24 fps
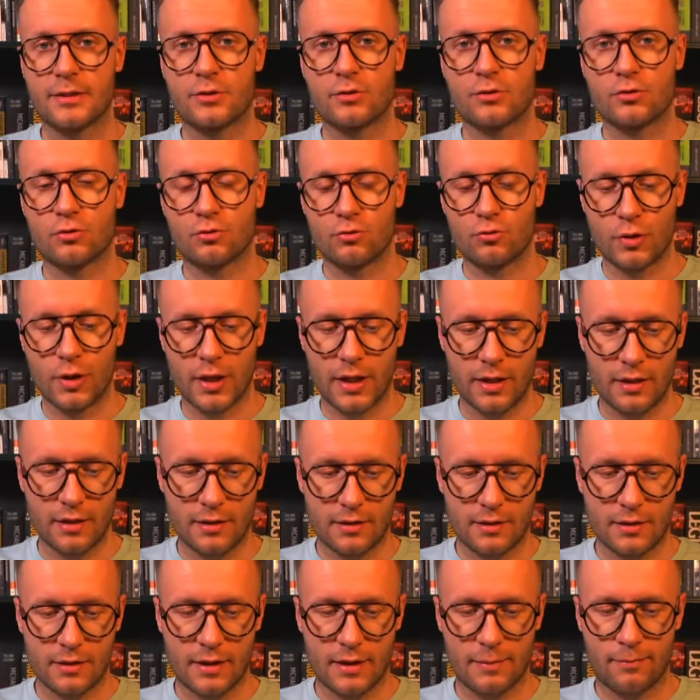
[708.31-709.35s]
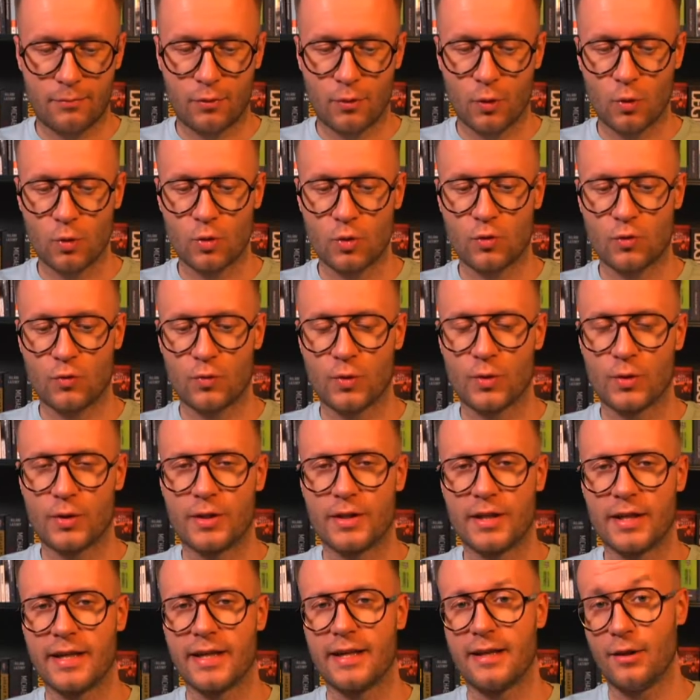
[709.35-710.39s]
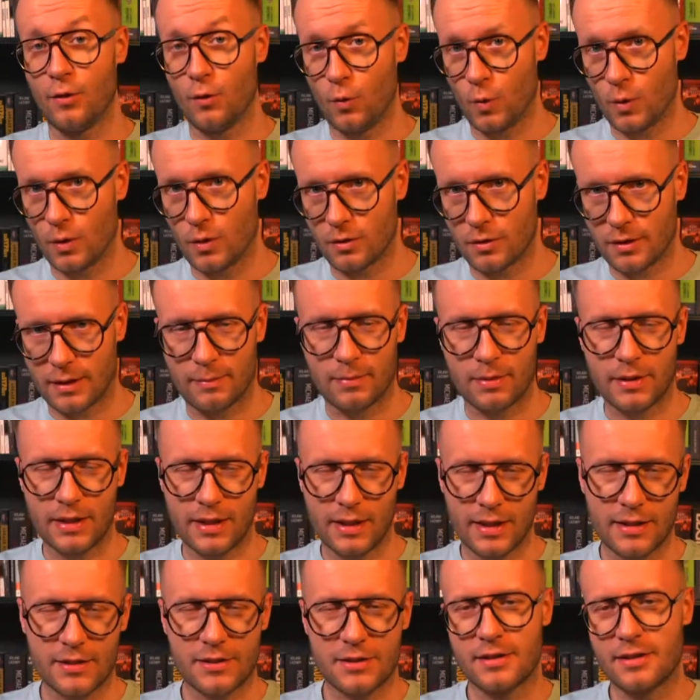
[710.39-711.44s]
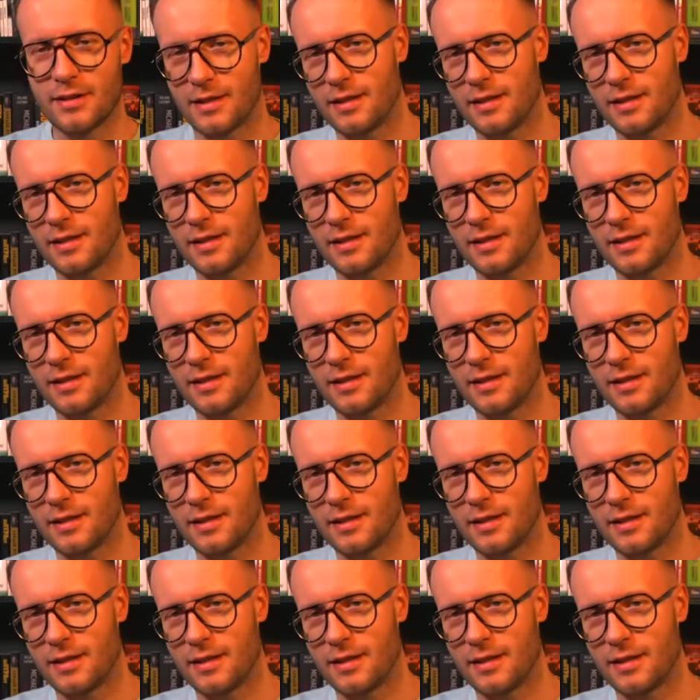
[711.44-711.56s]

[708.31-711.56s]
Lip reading: great approach for a Hello World application,